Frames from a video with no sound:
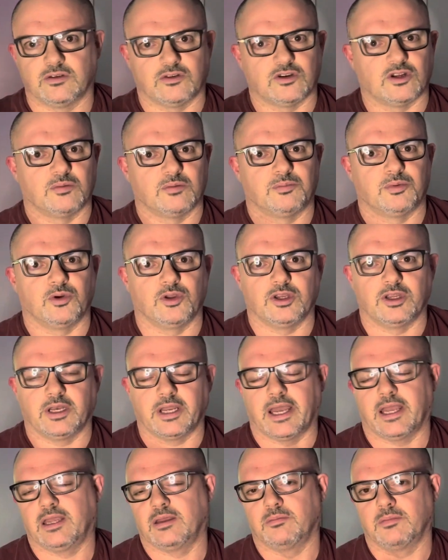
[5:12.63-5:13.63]
You've got to put your
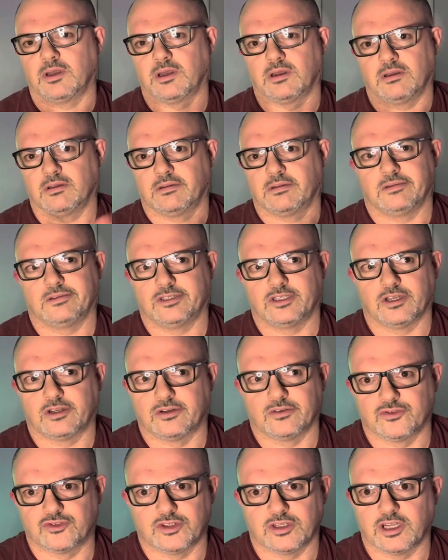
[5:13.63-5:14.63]
name and the
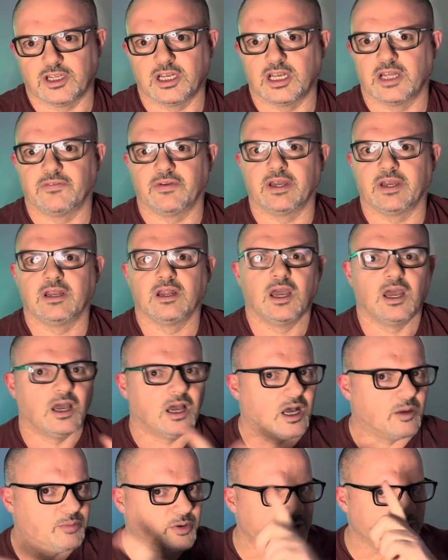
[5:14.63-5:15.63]
country that you live in.
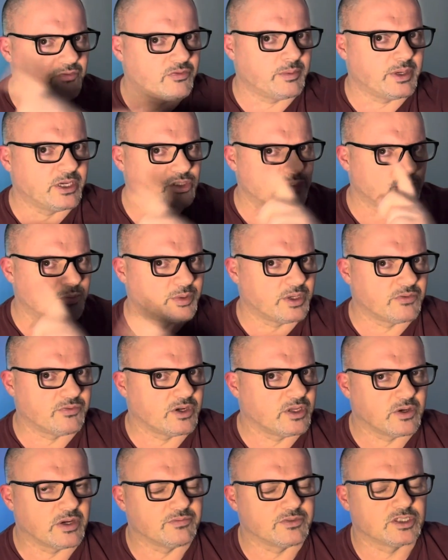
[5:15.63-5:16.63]
I'll put the information up here for
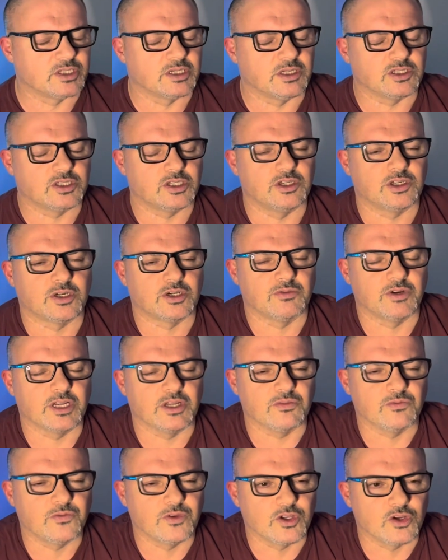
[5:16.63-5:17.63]
any who haven't seen it so you can read
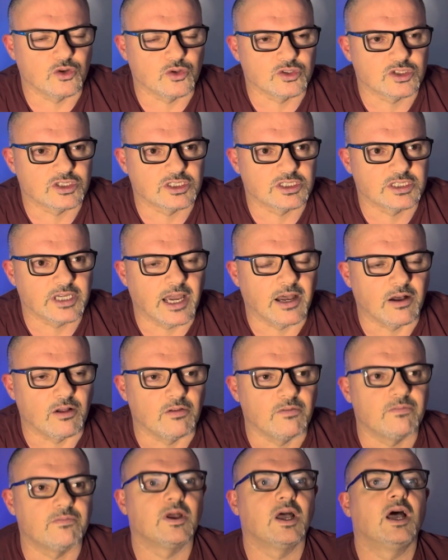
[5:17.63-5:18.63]
it for
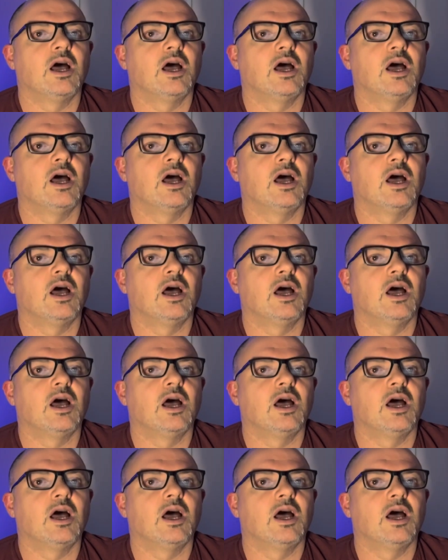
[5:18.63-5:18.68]
yourself.